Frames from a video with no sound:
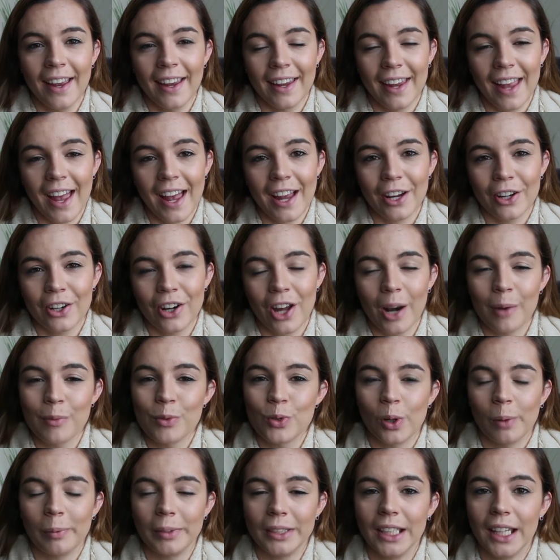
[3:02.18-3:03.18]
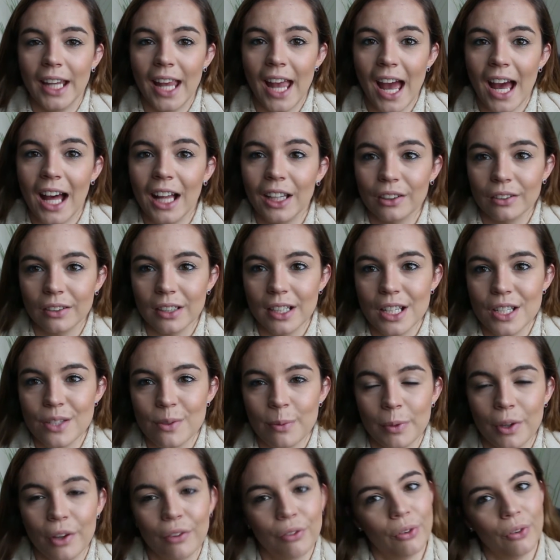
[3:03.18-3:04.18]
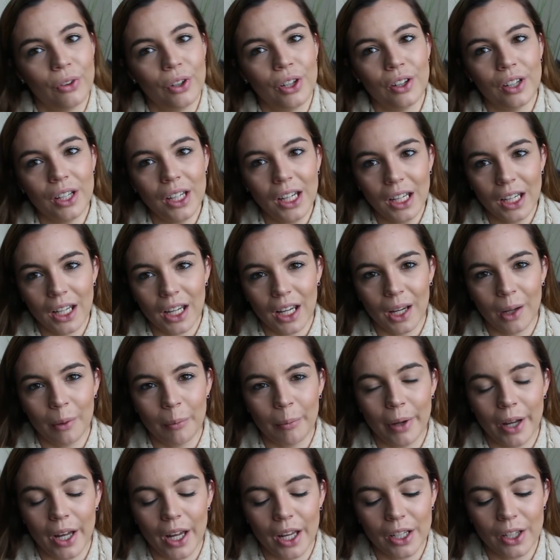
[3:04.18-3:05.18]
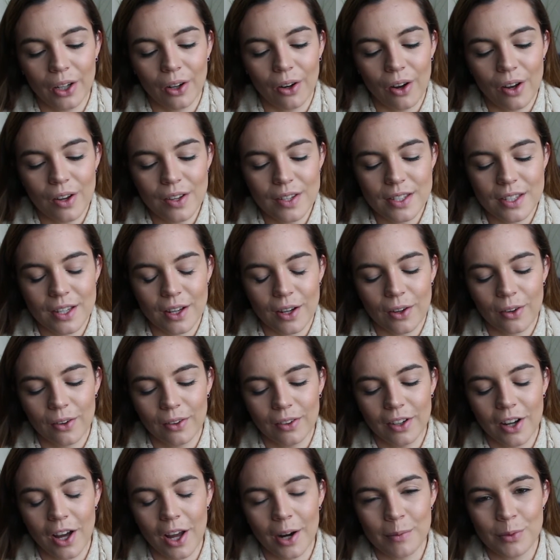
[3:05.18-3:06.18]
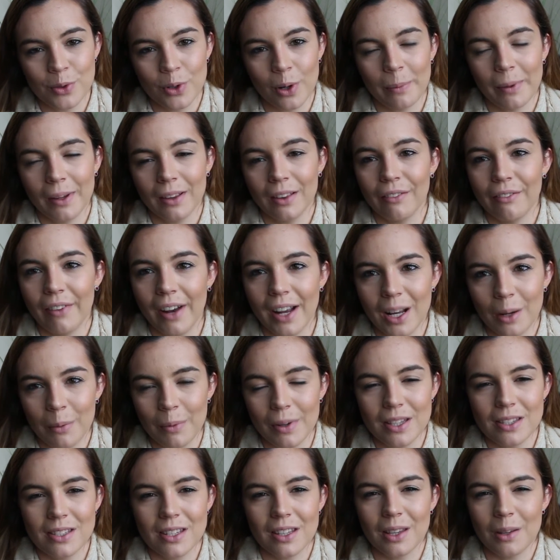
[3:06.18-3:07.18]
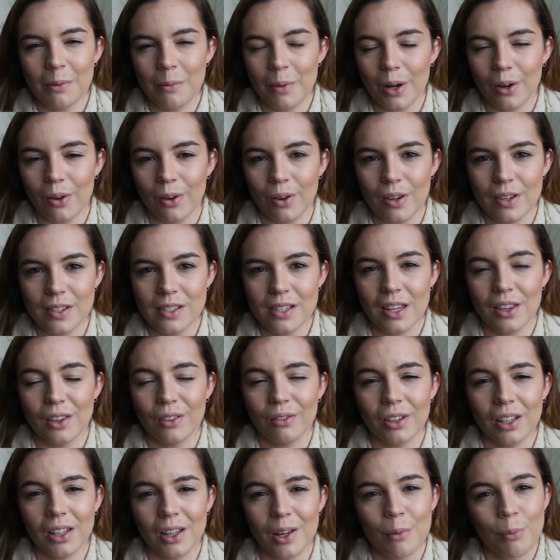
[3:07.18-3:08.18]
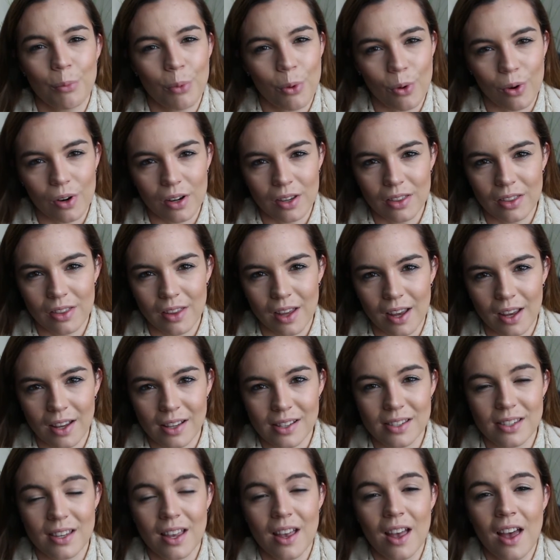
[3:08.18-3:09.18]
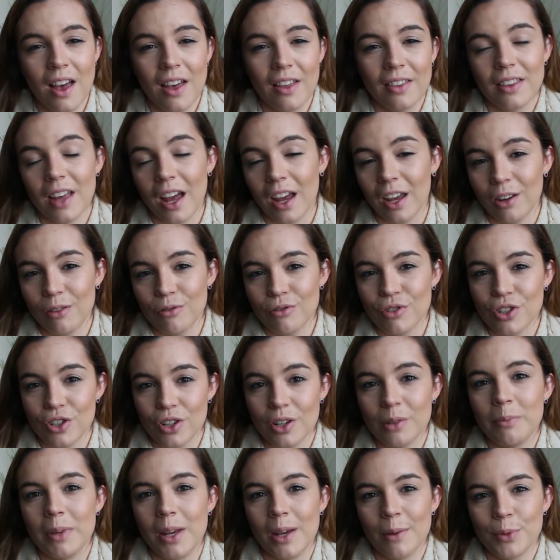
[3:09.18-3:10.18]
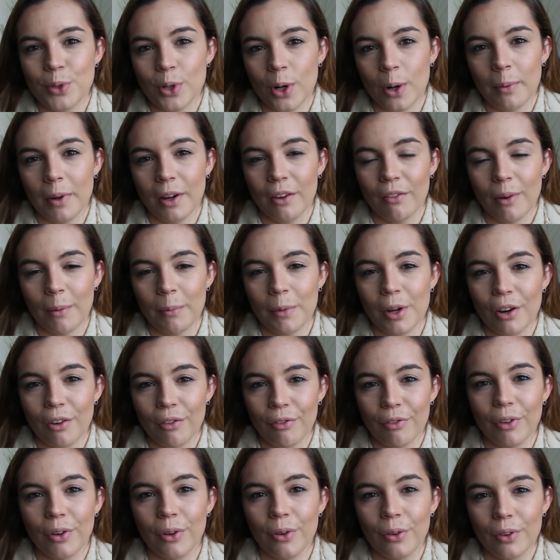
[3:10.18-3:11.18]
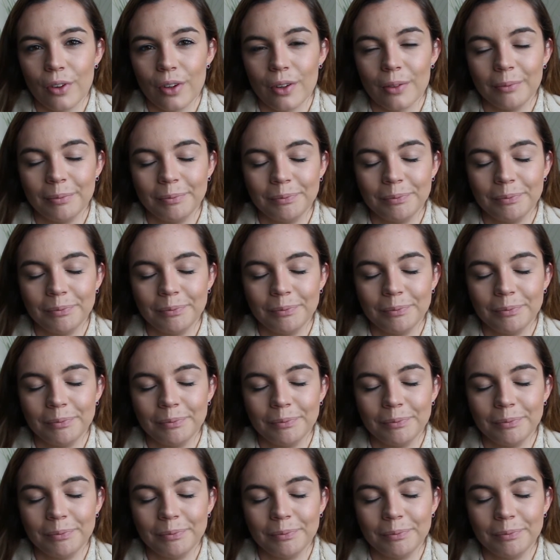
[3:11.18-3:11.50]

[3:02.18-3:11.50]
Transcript: yeah, you're not absorbing the calories from the food you're eating, but you're also not absorbing the vitamins and the minerals and the really important things that you should be absorbing from your food.